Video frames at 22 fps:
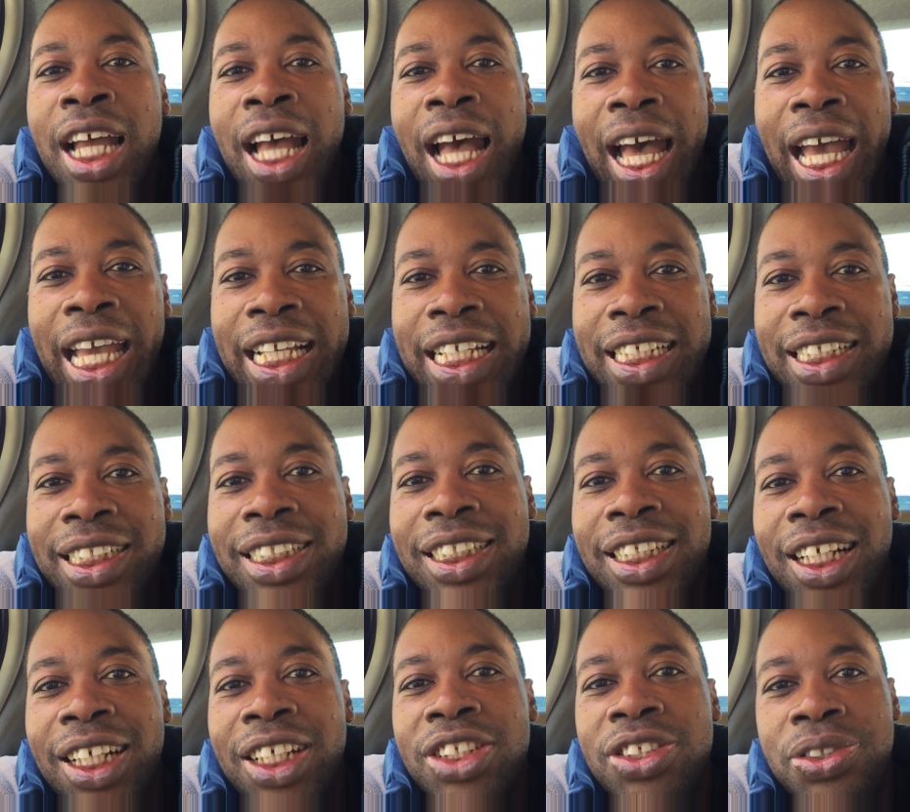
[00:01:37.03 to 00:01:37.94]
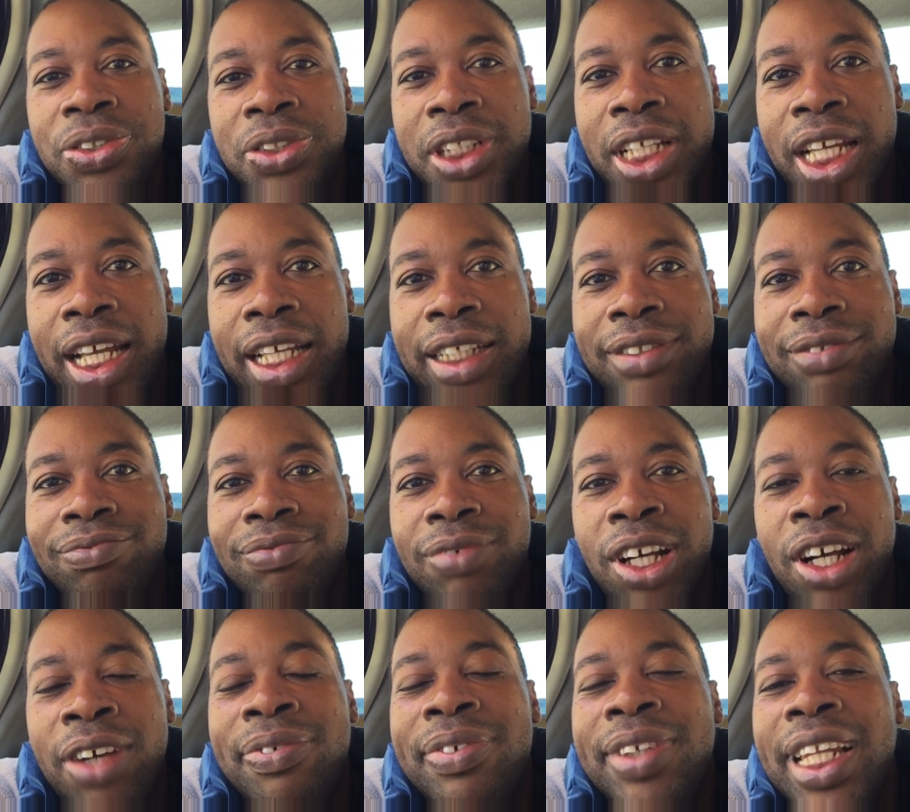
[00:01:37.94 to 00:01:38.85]
I could tell you that
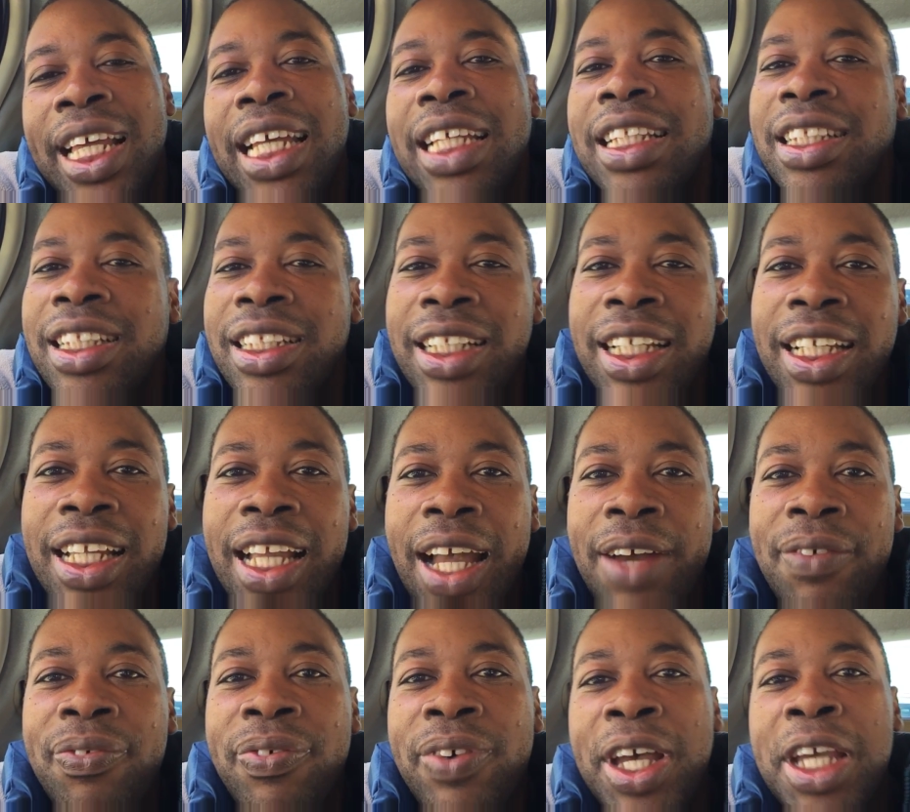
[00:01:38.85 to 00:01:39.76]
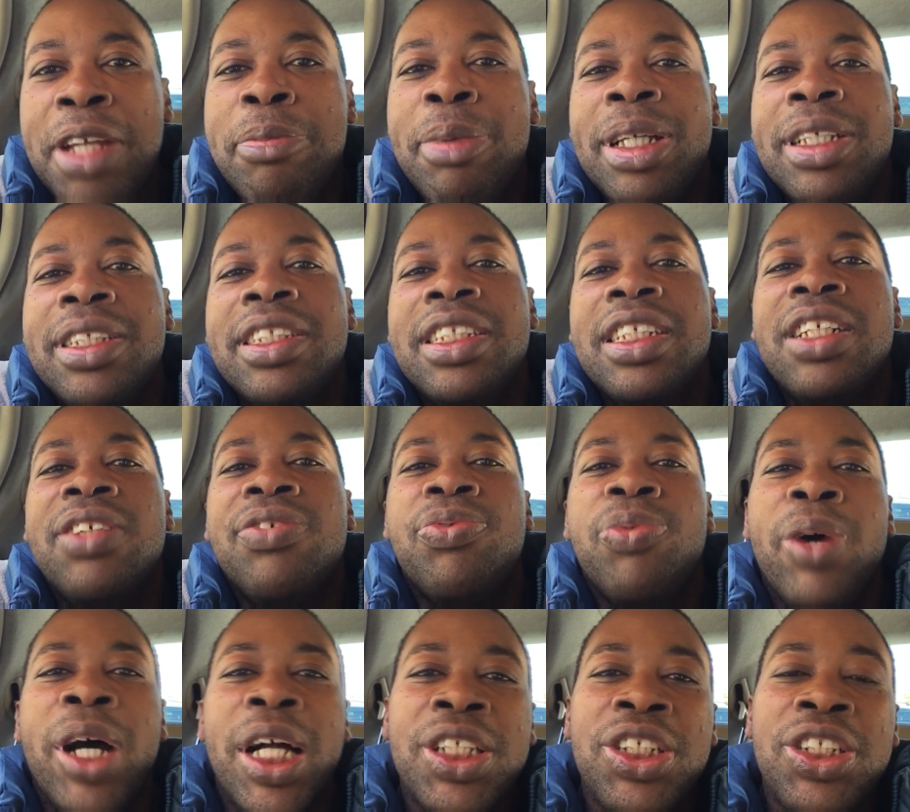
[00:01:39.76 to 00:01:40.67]
of lately I find myself
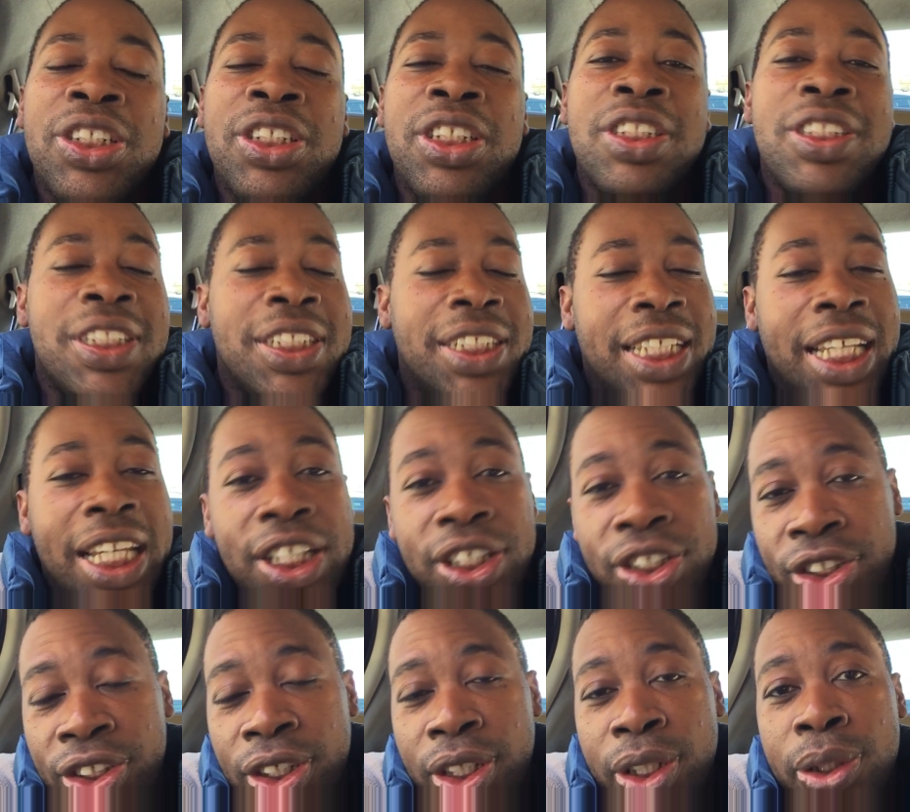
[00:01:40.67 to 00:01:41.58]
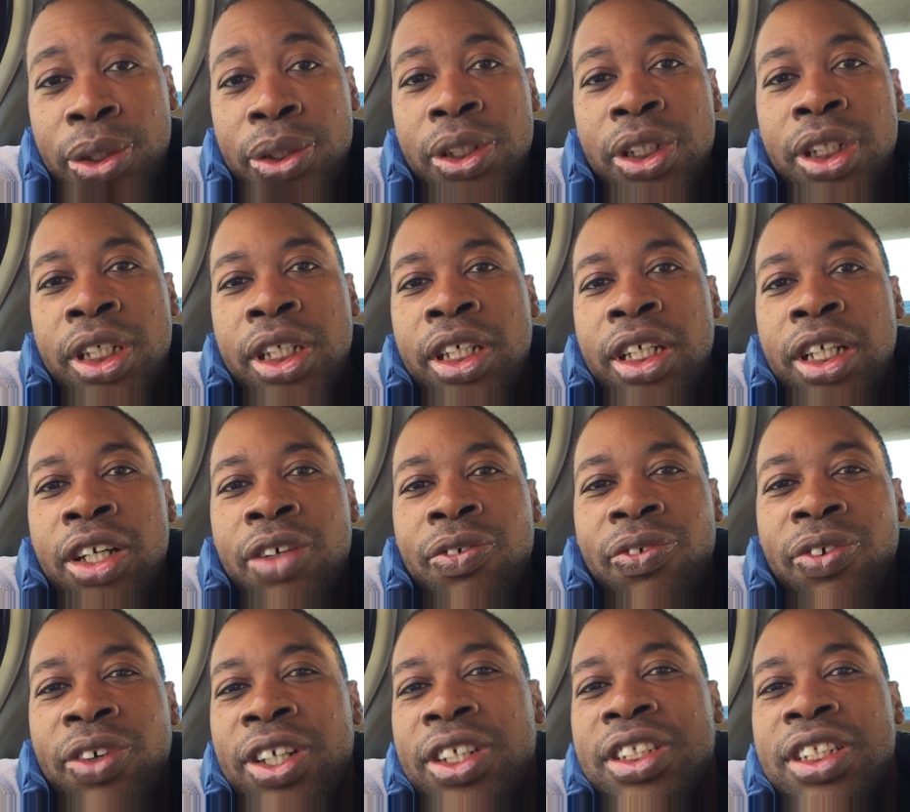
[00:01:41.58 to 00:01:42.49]
watching the Today Show
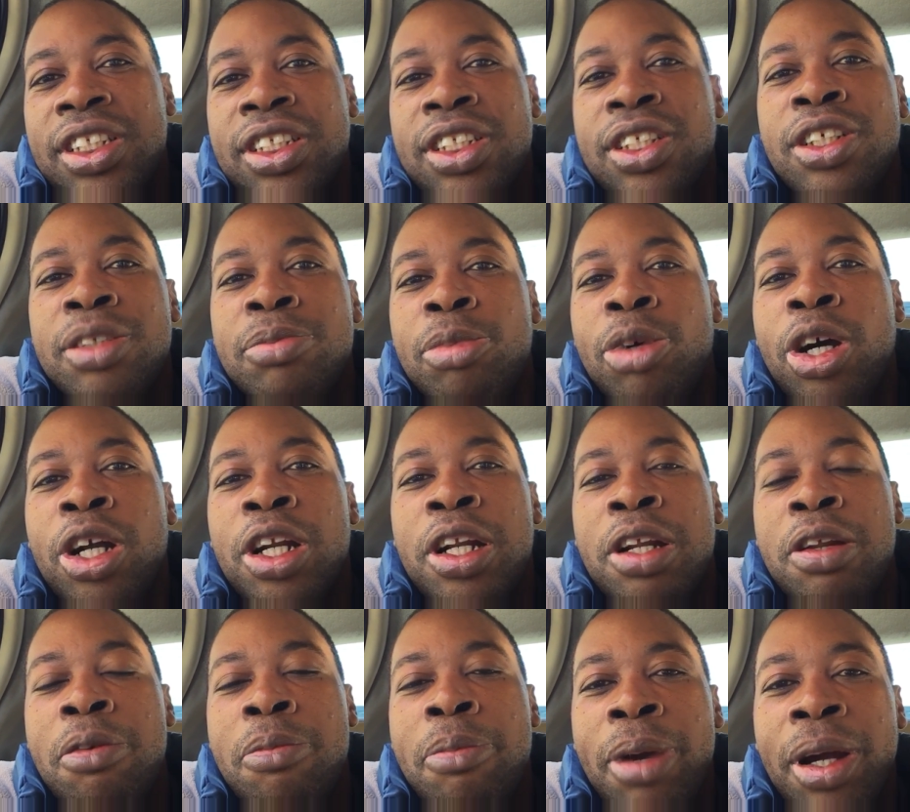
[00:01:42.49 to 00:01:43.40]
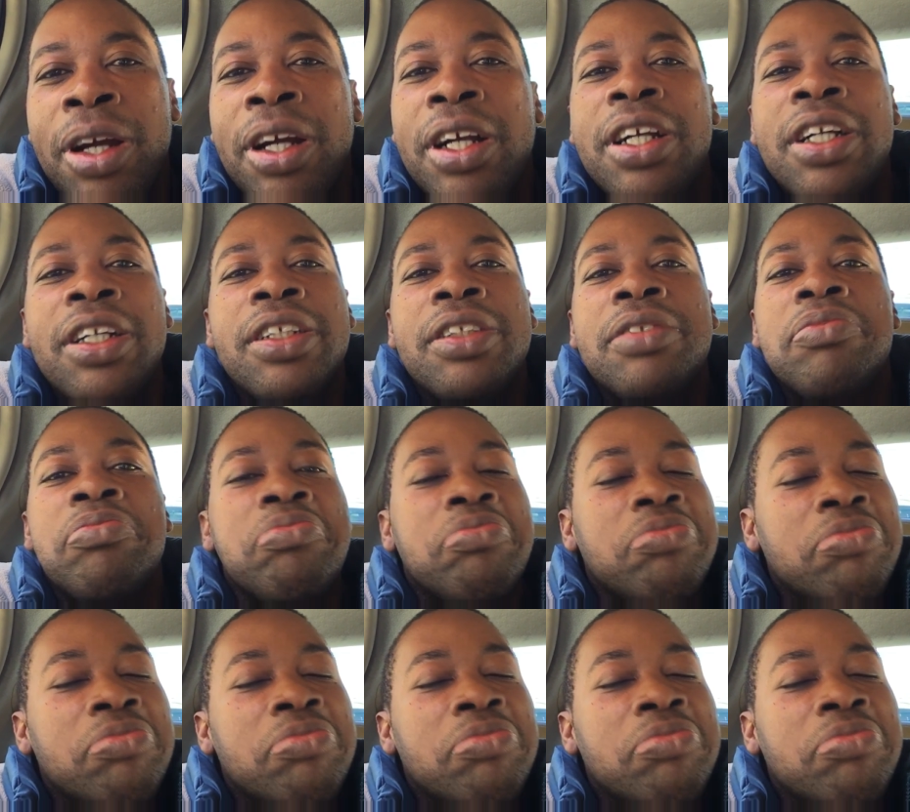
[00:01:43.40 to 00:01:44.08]
versus Good Morning America.